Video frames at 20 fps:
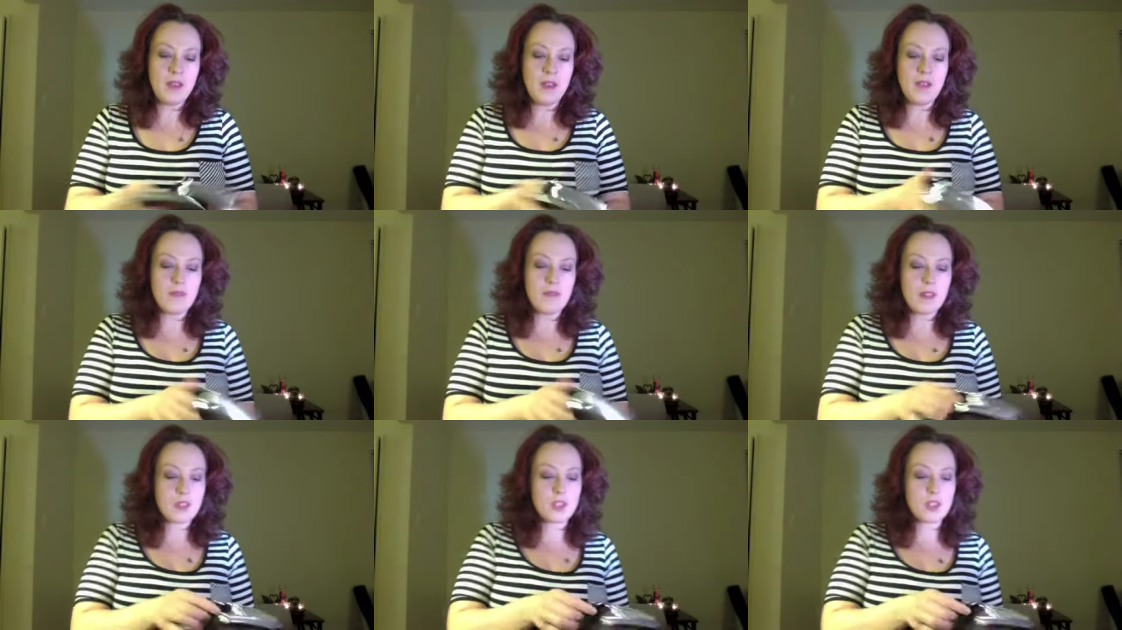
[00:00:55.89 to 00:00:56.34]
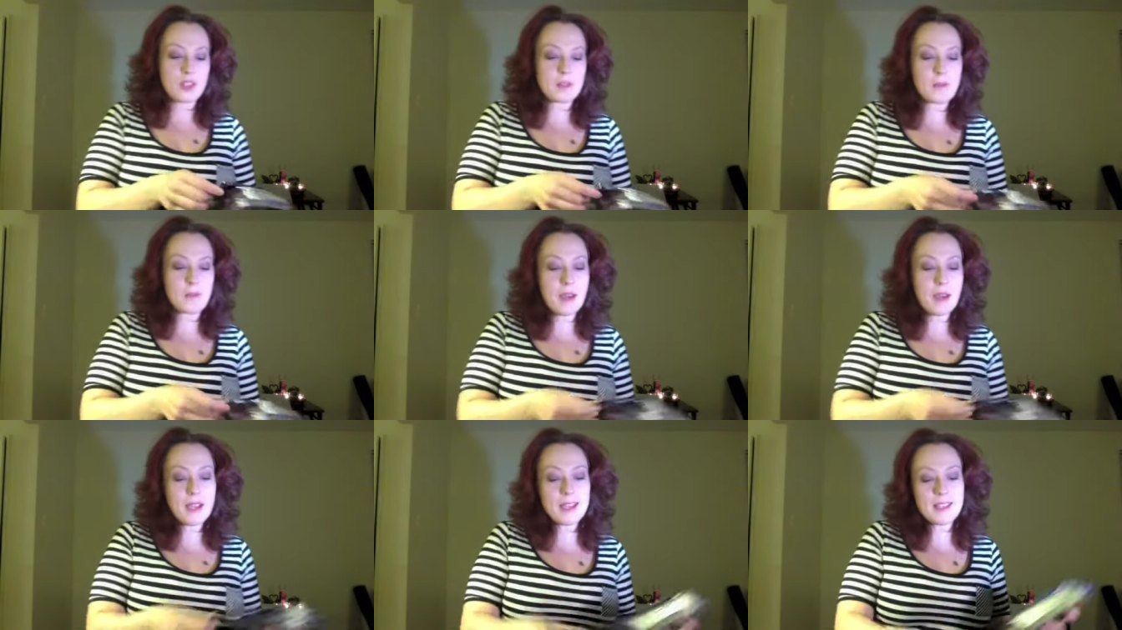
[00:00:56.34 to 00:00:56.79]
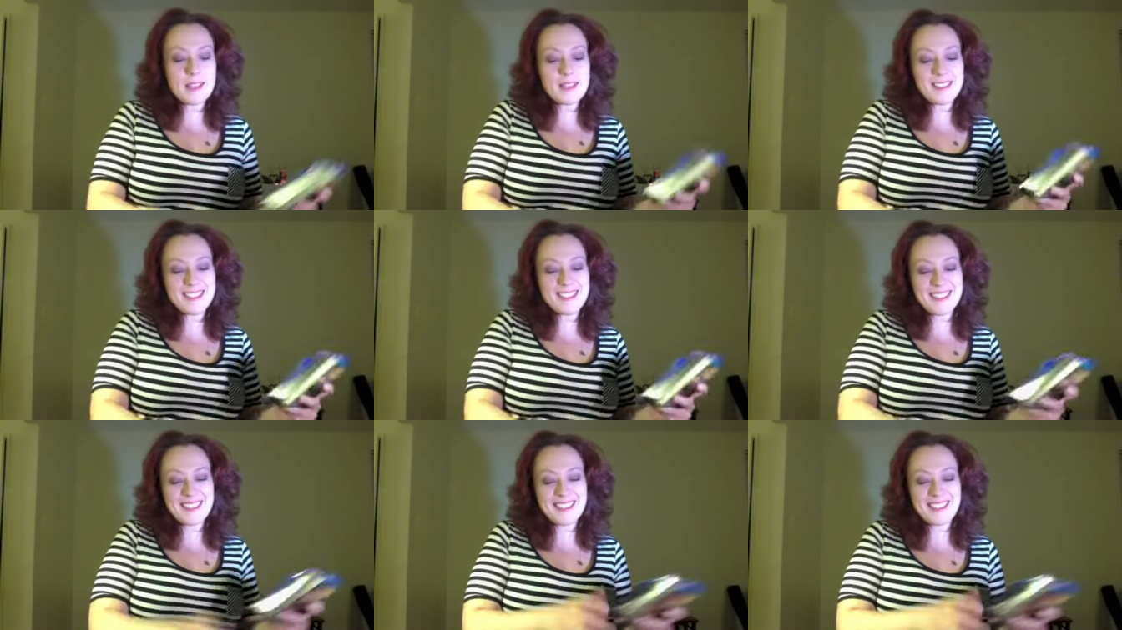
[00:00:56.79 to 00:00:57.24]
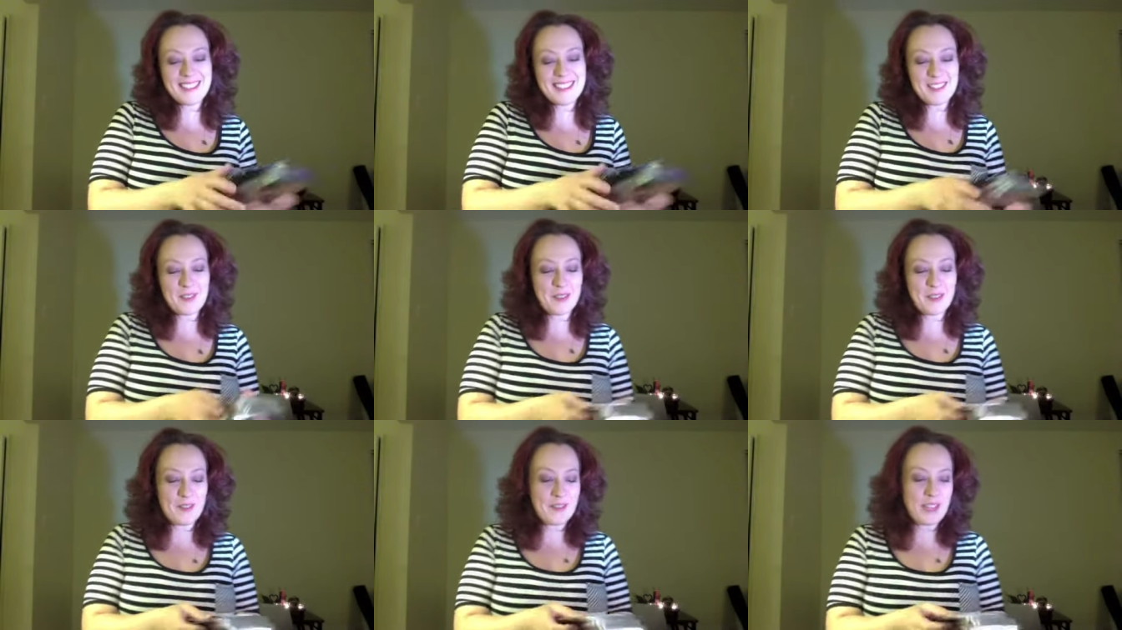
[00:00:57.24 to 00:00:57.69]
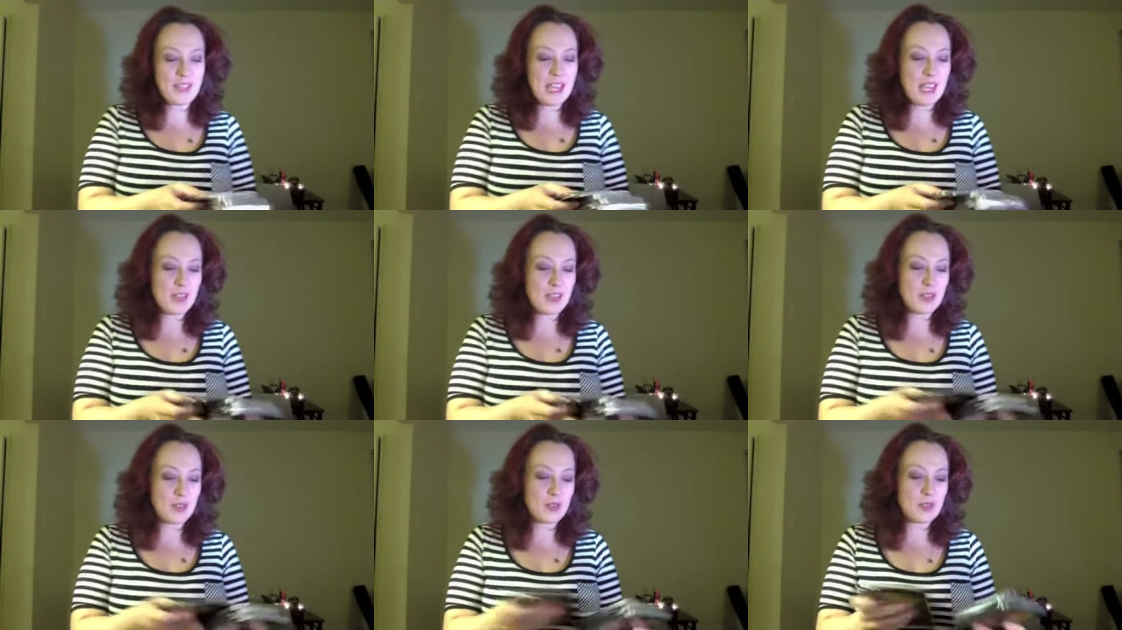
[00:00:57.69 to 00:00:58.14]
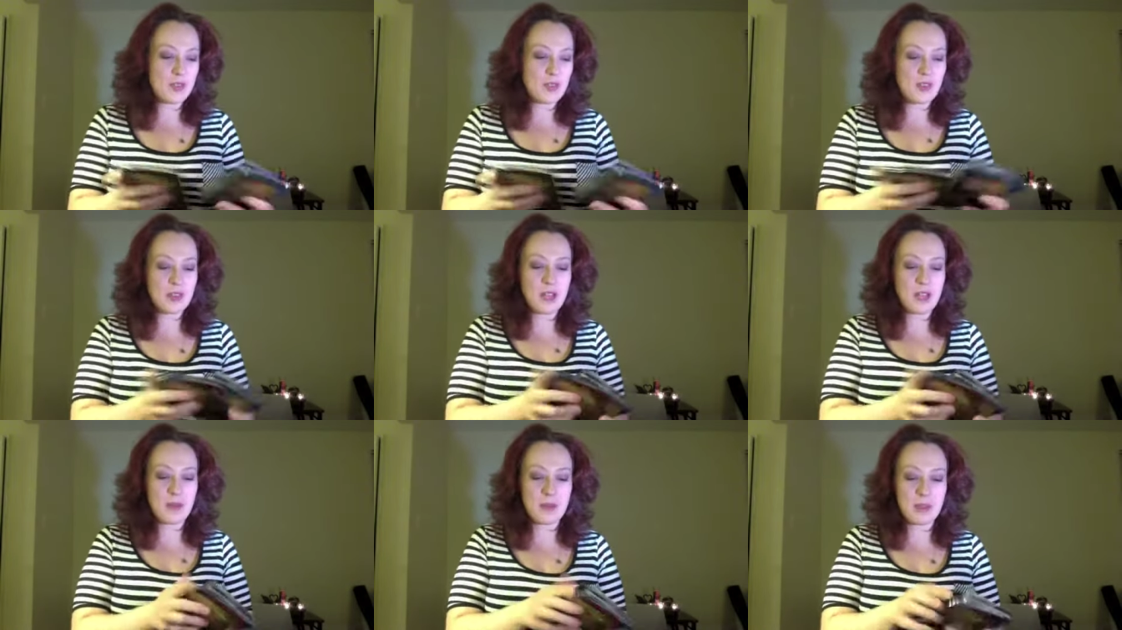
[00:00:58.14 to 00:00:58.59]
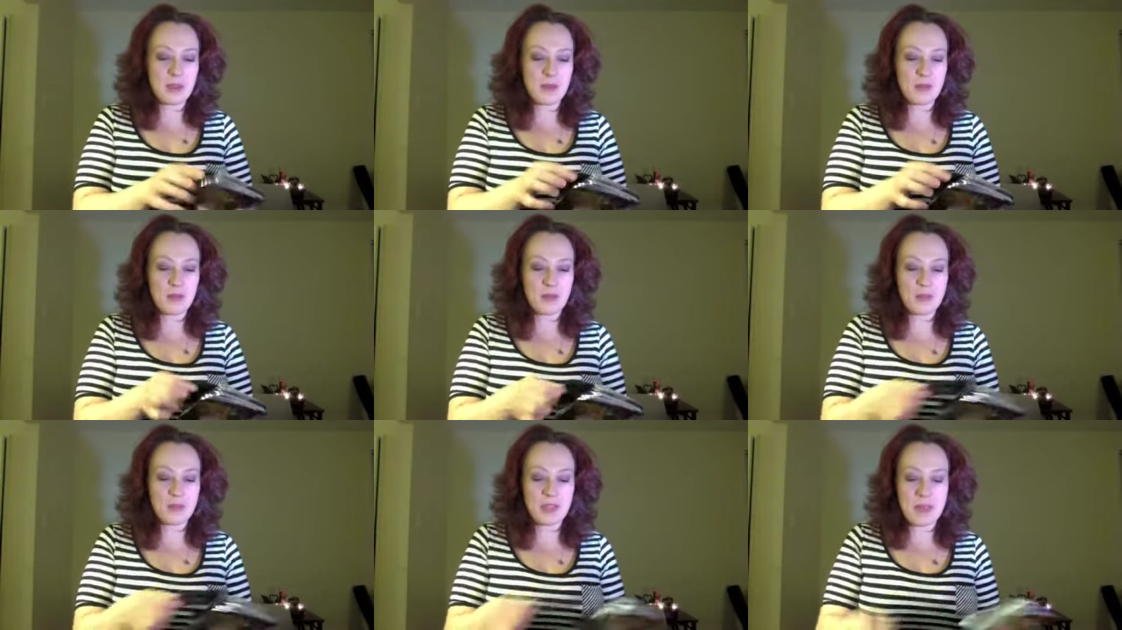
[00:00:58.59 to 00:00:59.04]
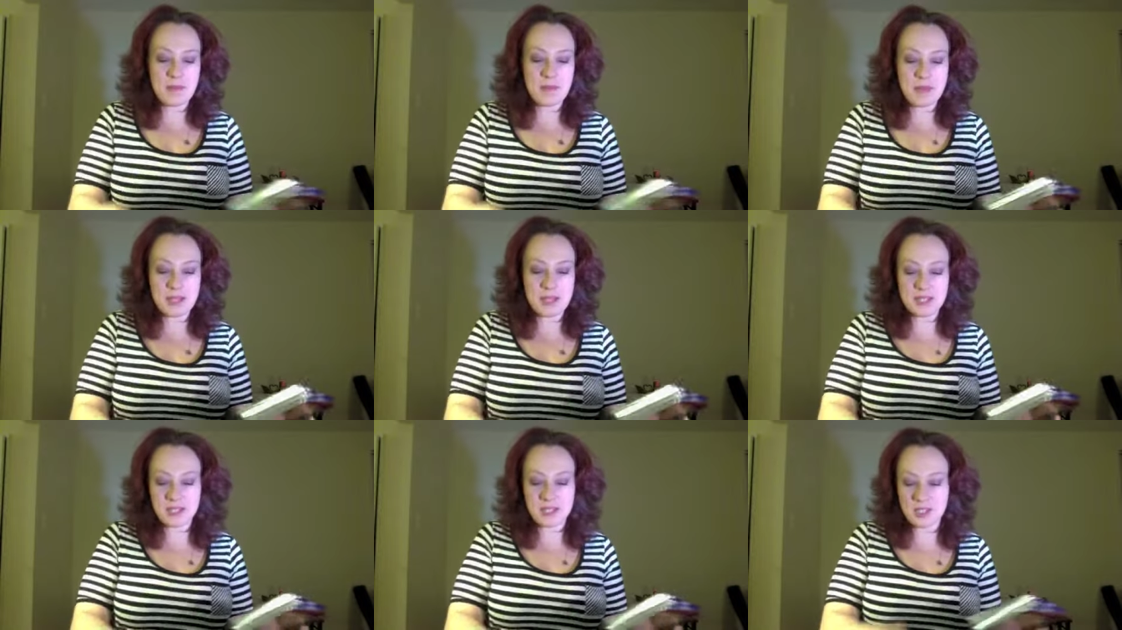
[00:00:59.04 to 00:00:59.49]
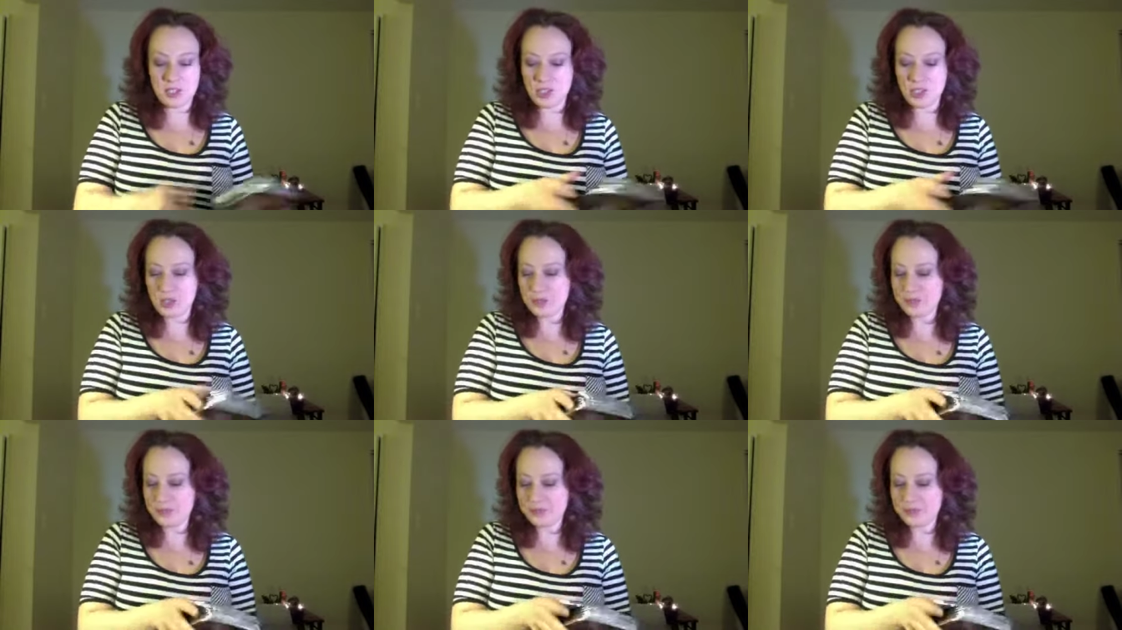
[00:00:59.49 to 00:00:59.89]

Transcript: if that's just my instincts or if the angels are coming through with that message.